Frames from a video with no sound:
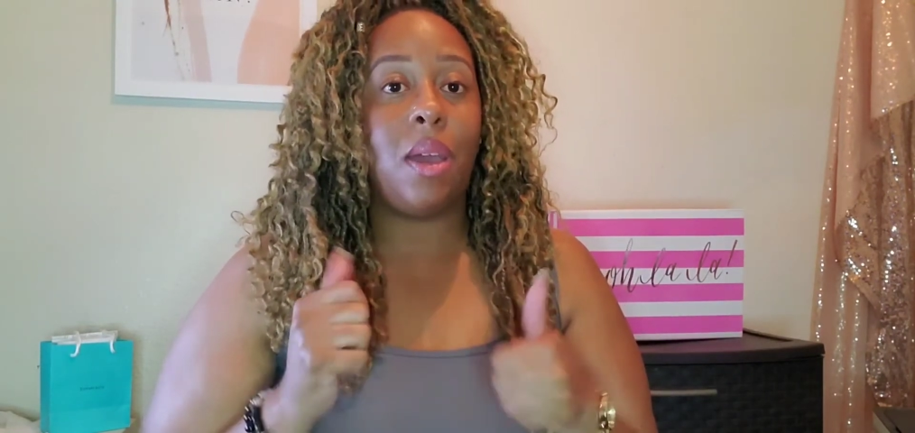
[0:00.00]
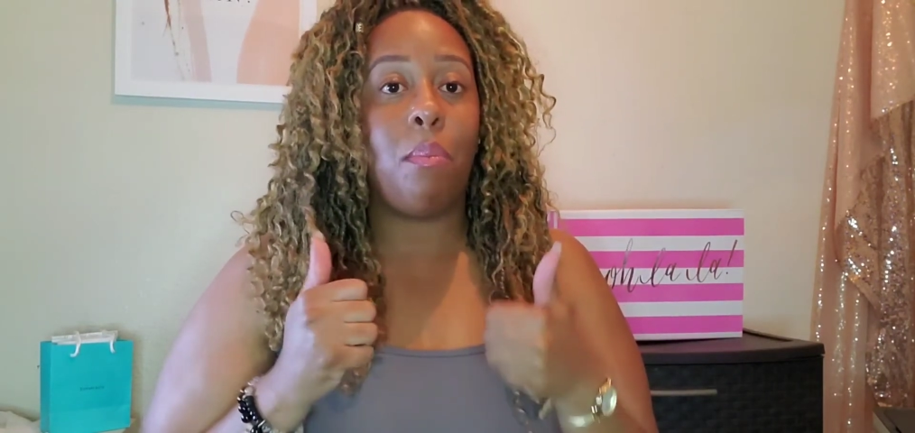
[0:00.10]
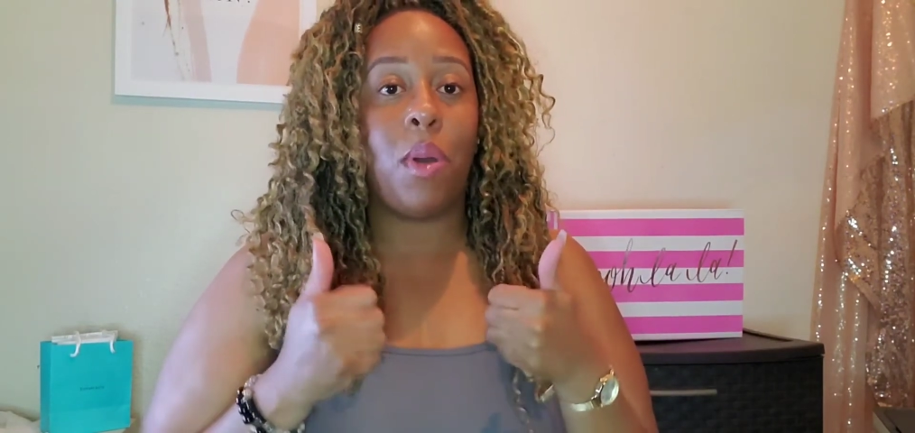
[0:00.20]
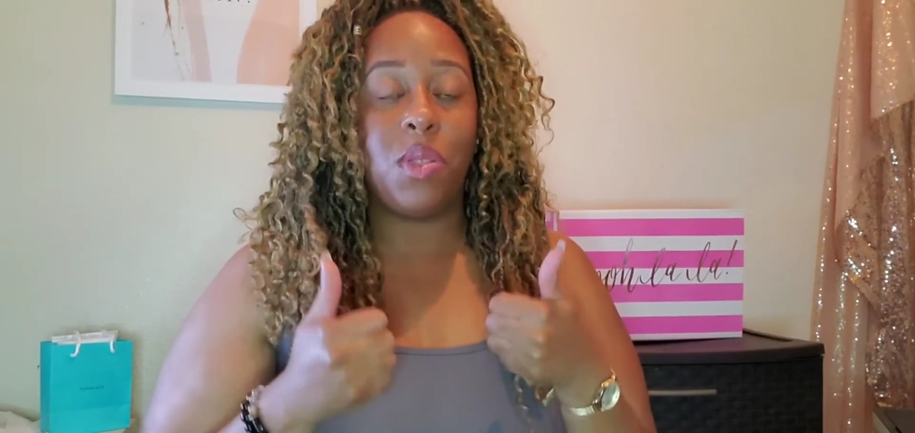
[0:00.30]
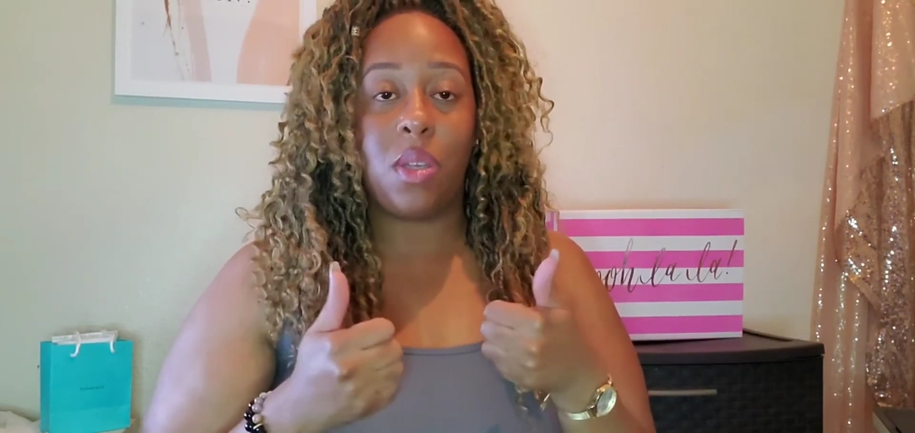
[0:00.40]

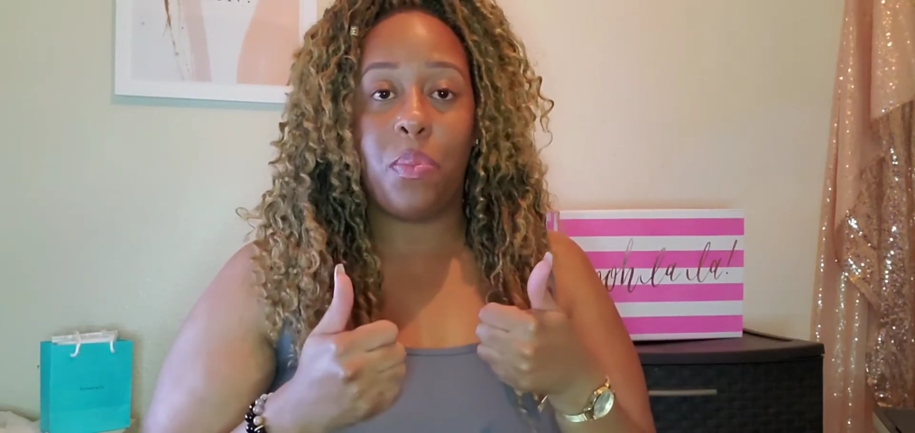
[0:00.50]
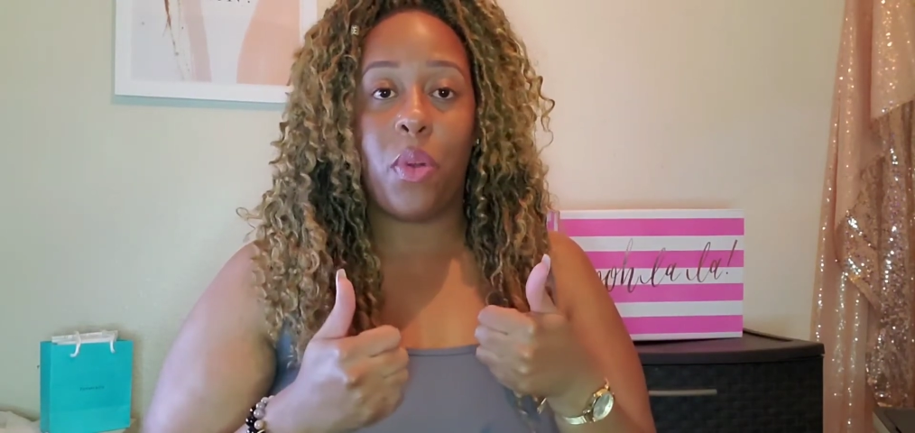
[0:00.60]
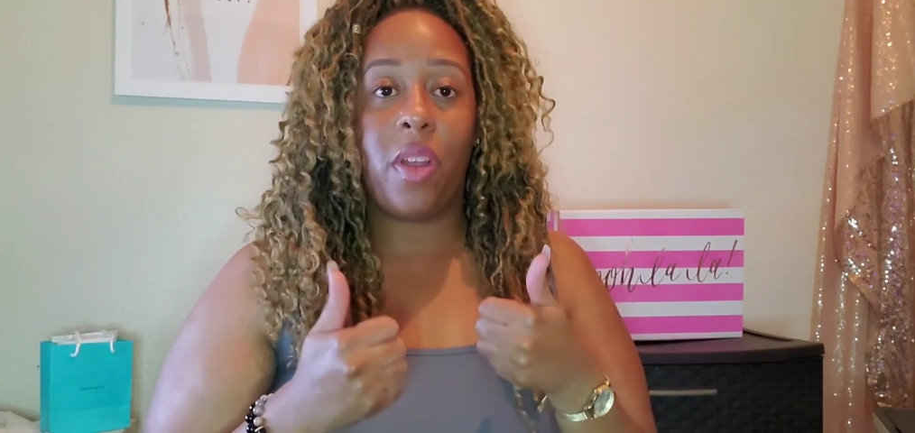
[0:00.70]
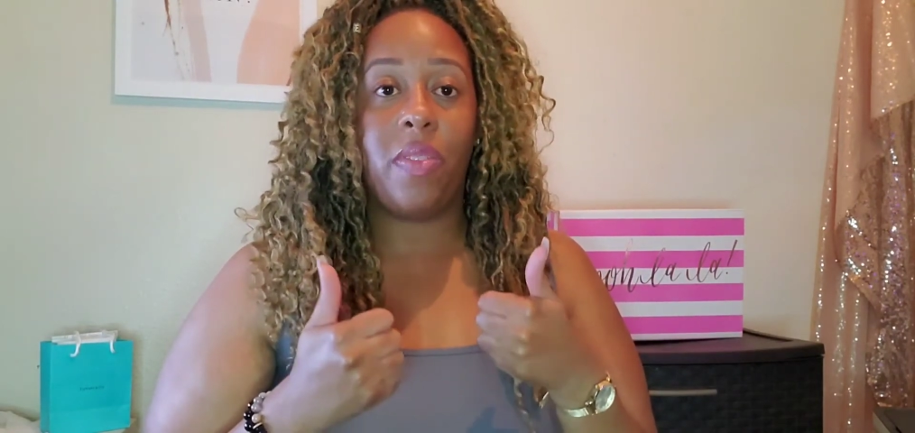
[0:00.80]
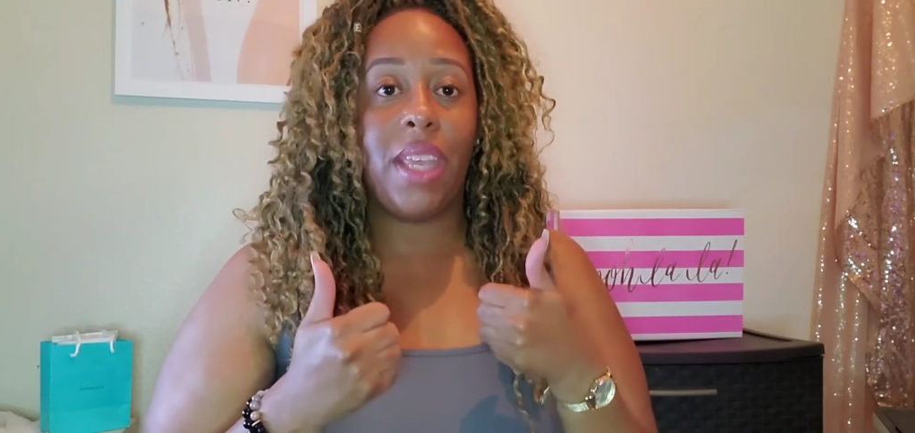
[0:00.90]
most
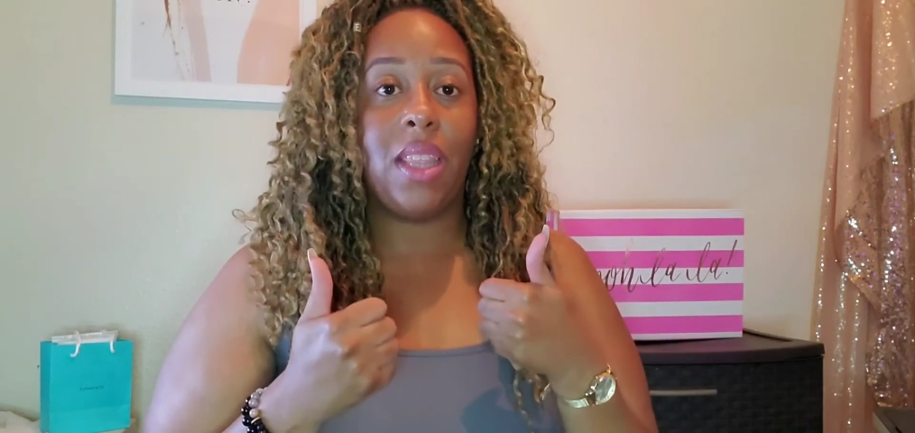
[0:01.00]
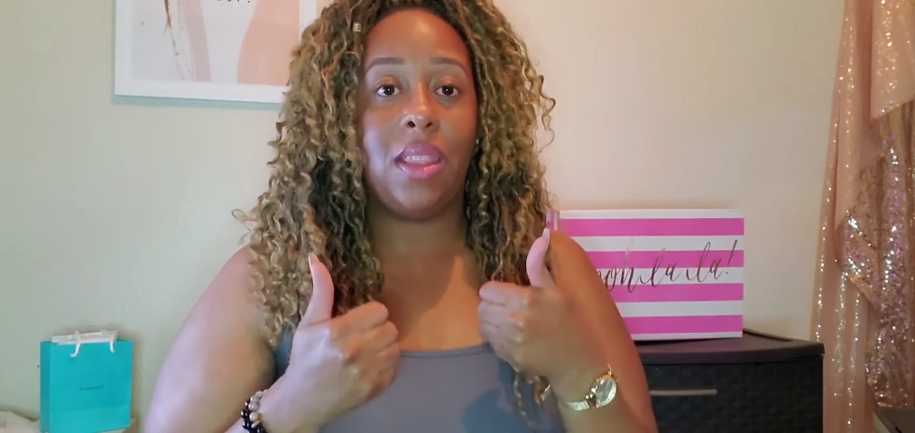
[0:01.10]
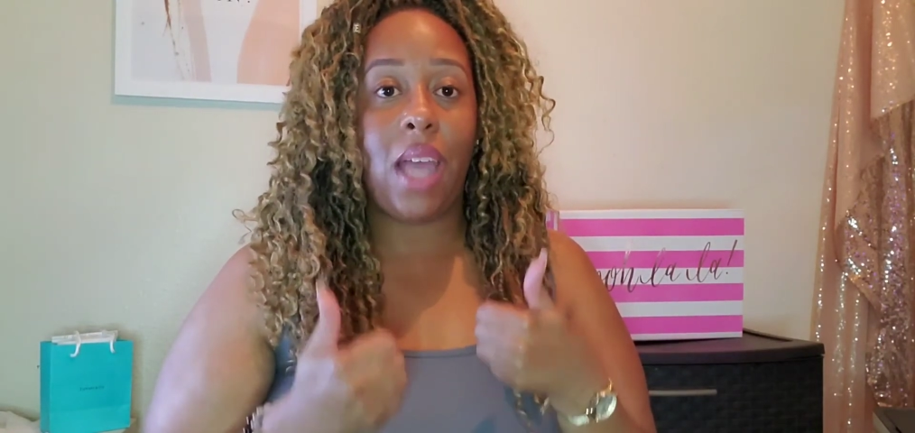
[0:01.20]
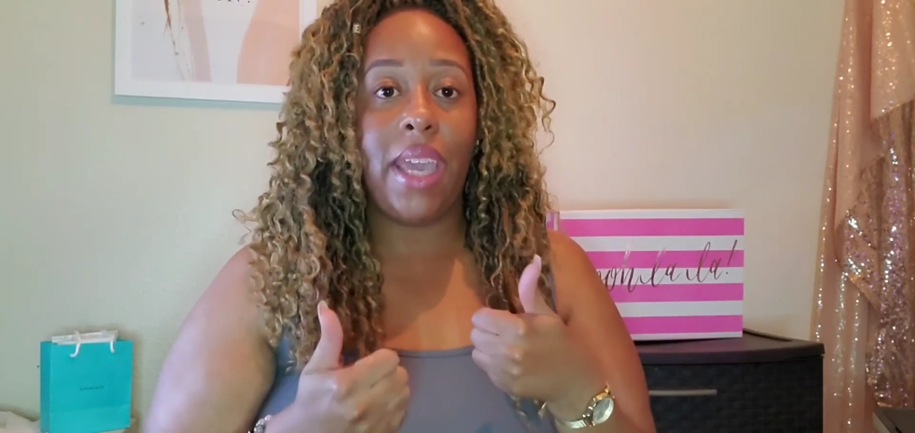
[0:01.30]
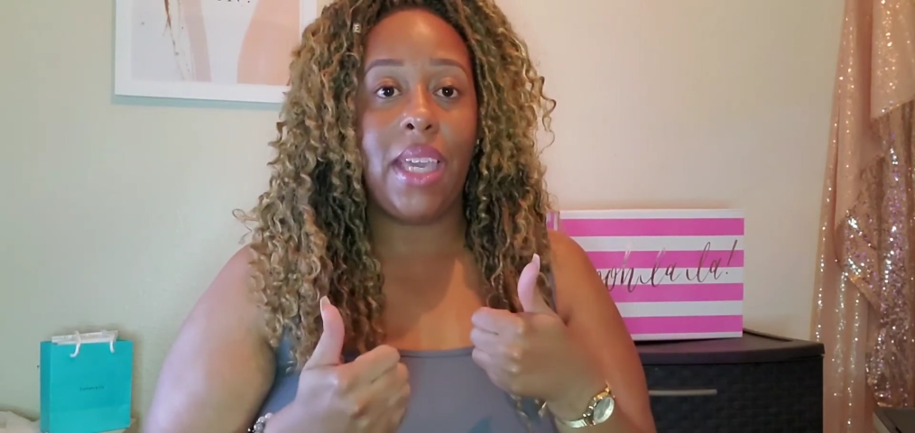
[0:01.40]
importantly
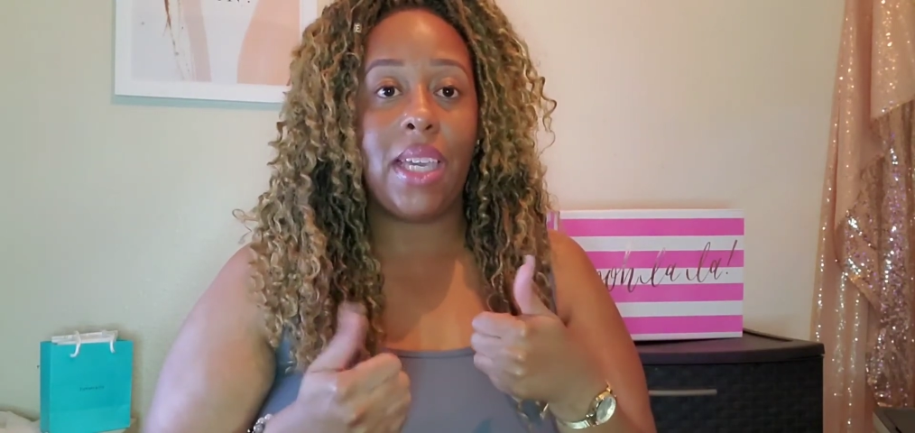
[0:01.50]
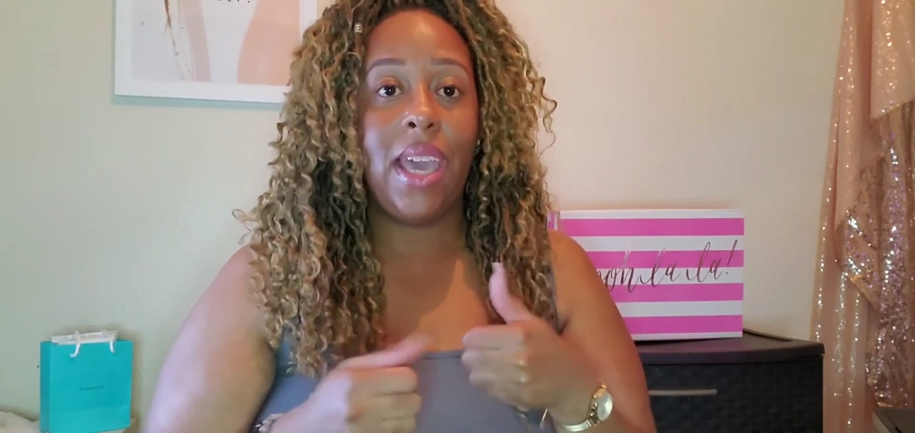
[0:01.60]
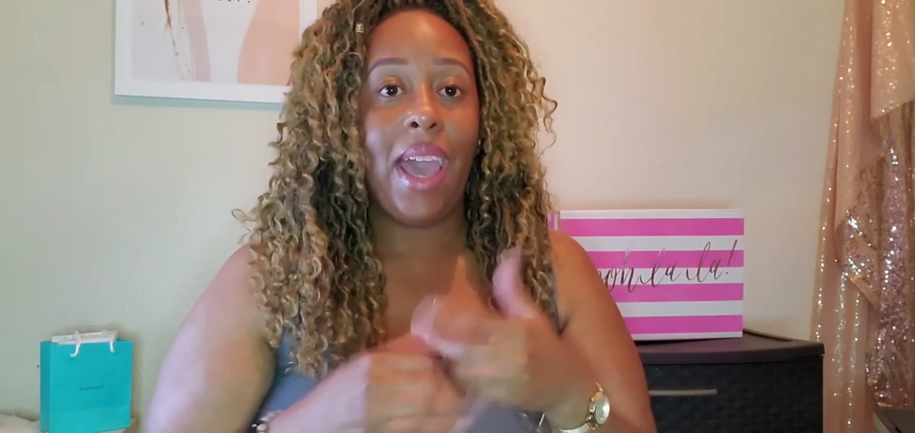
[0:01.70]
like,